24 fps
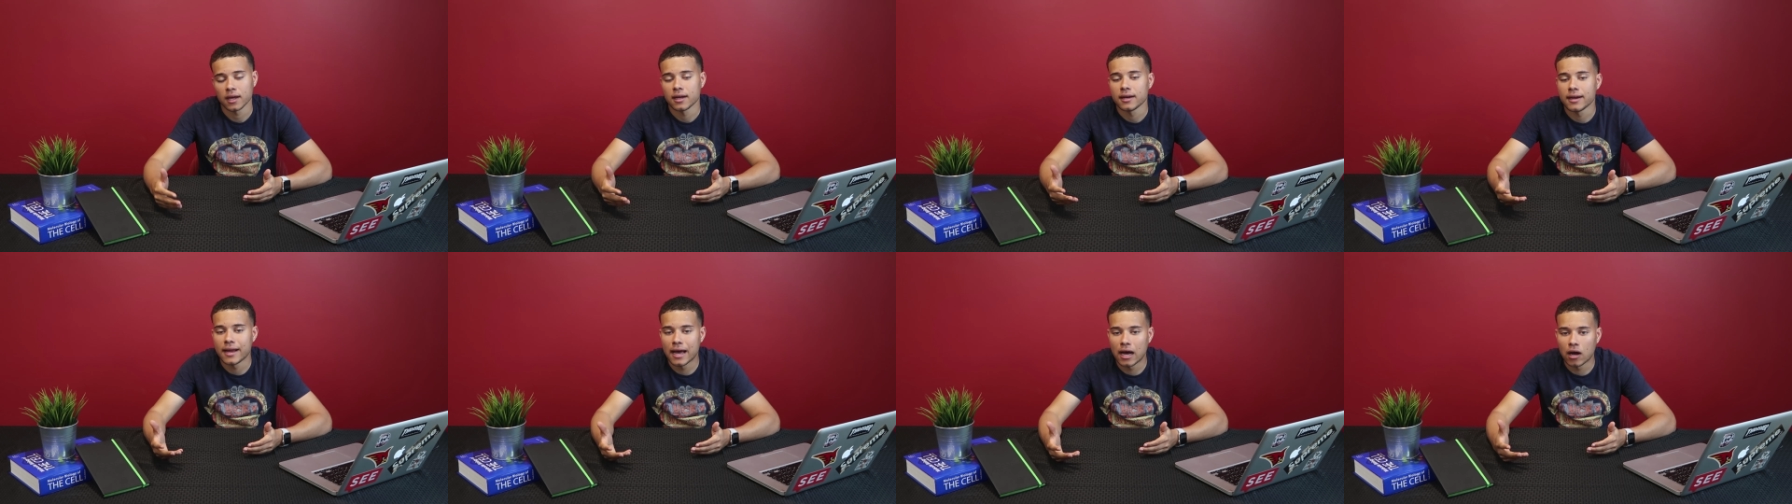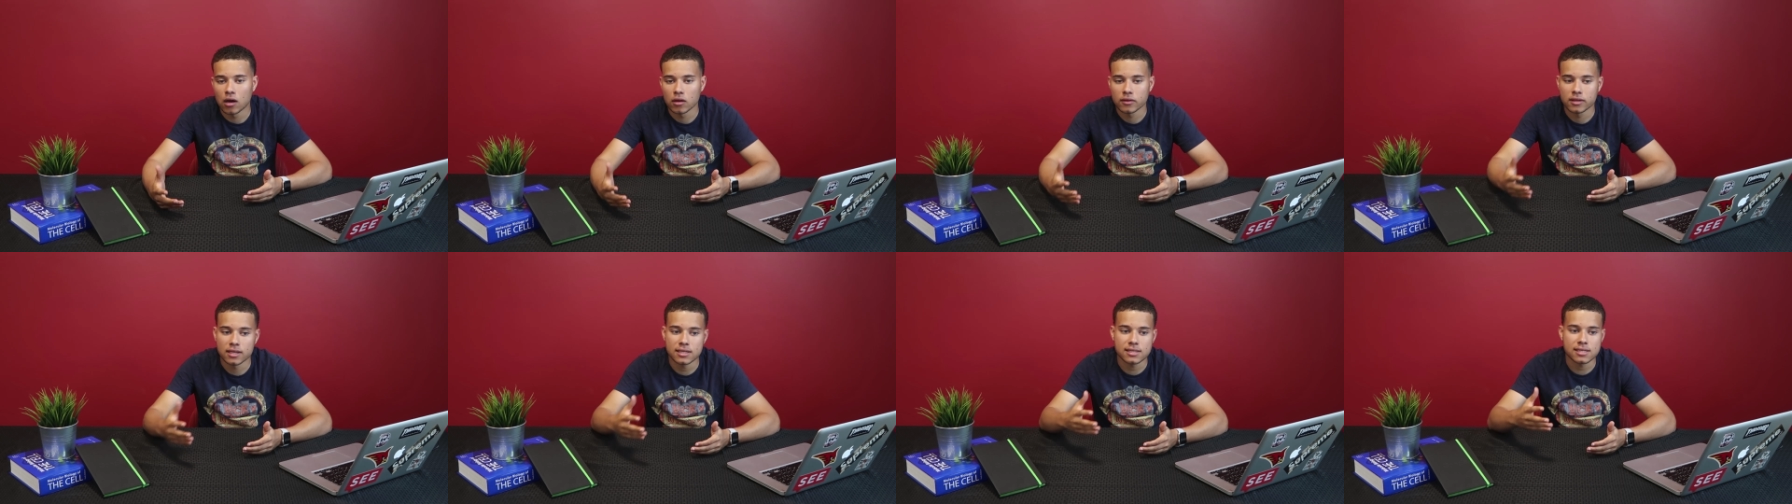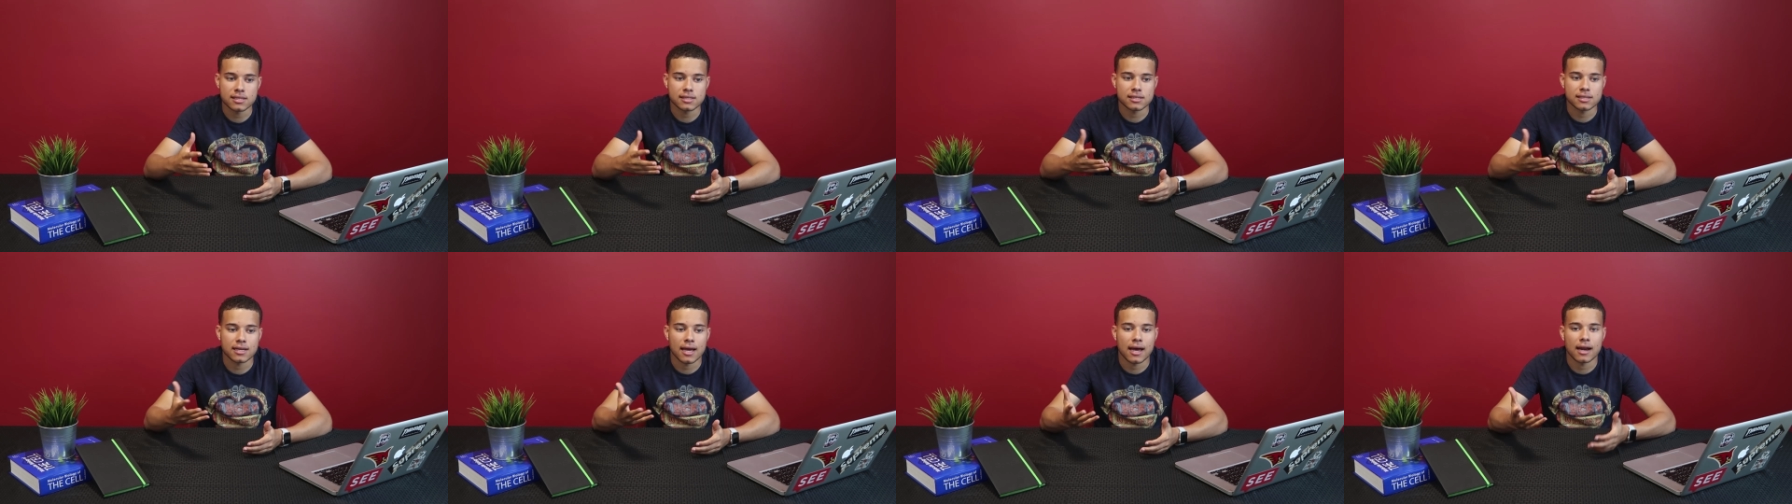Now, this
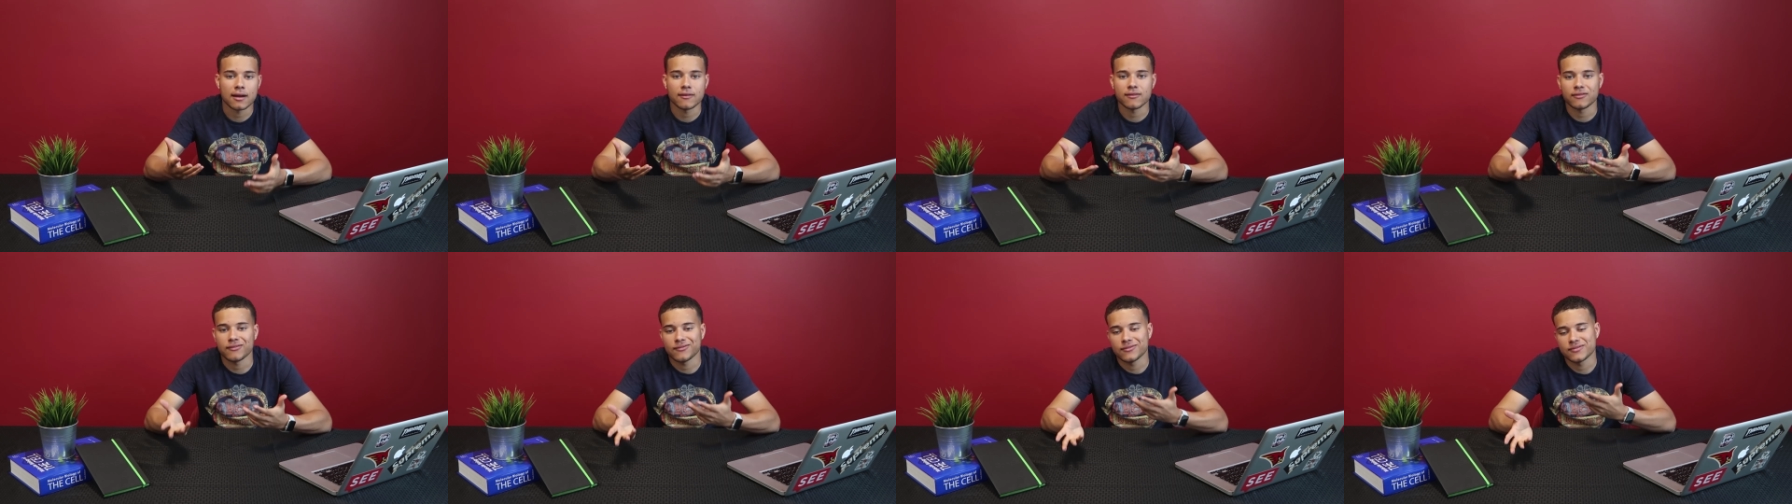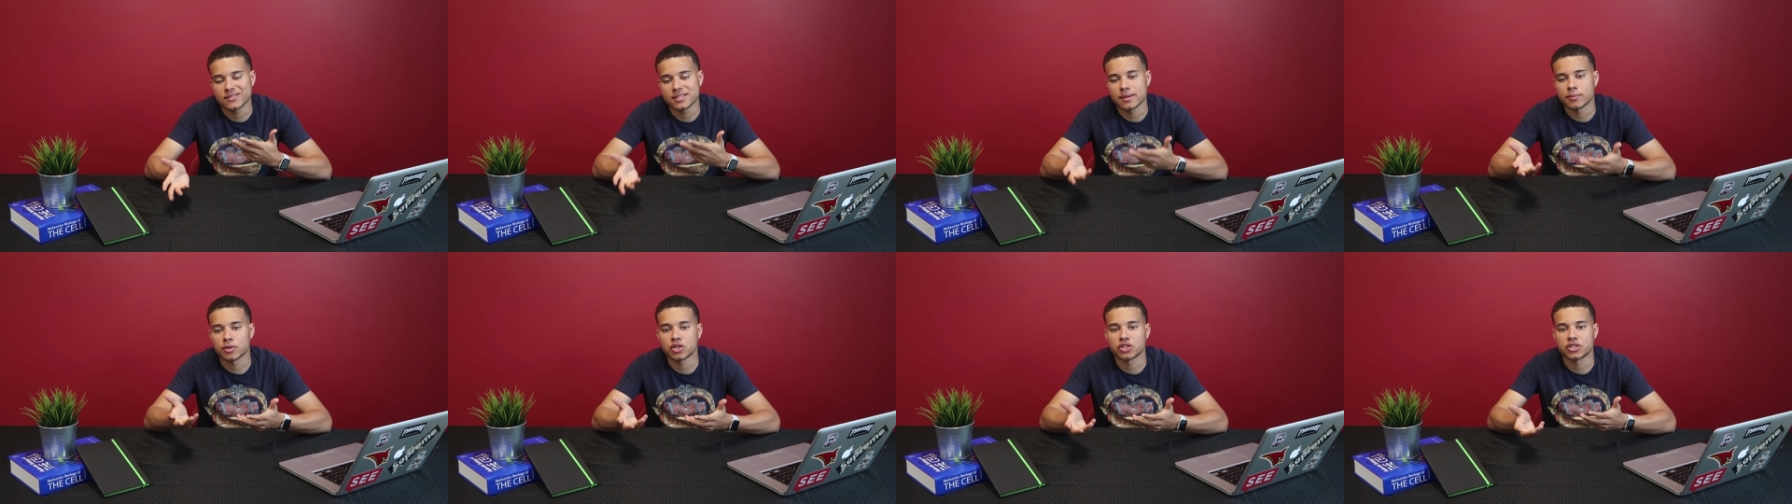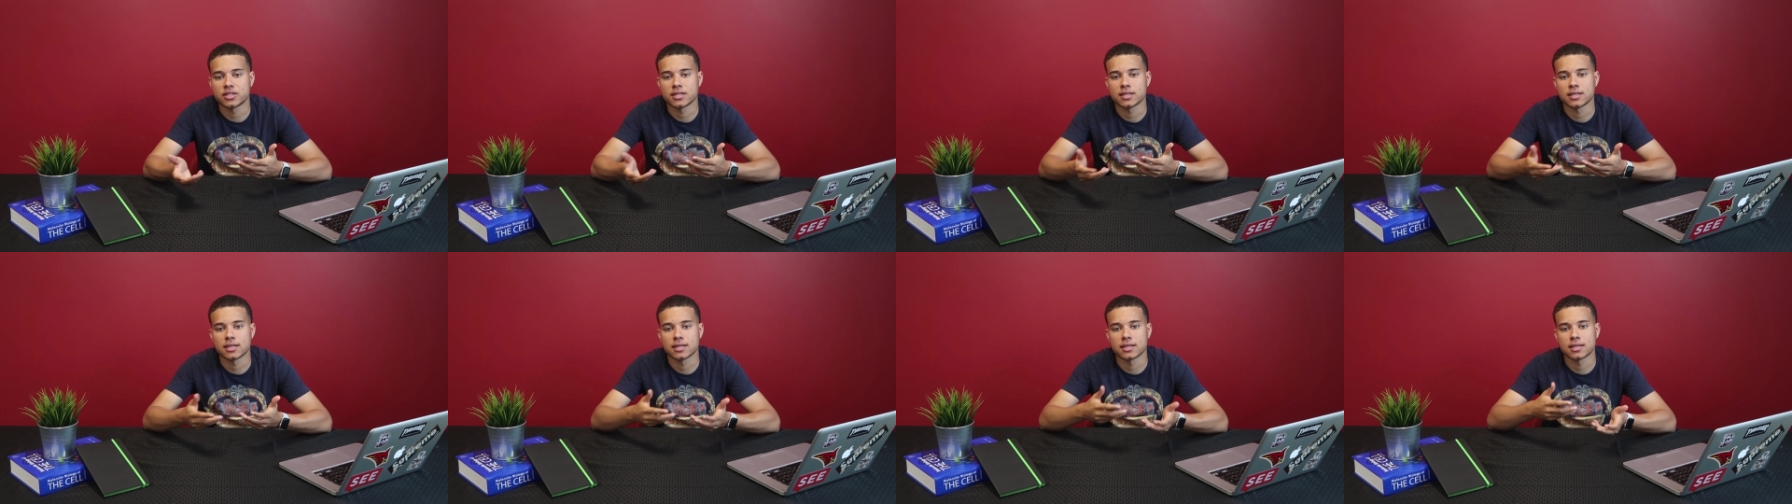is kind of similar
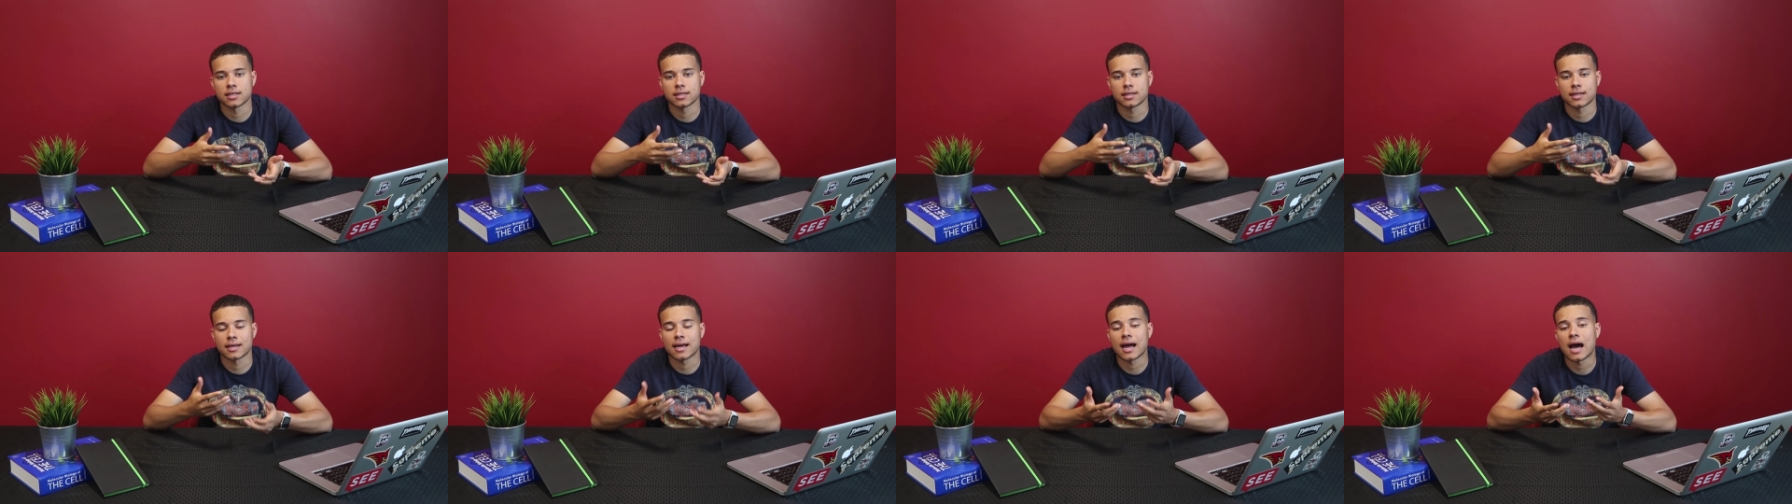to the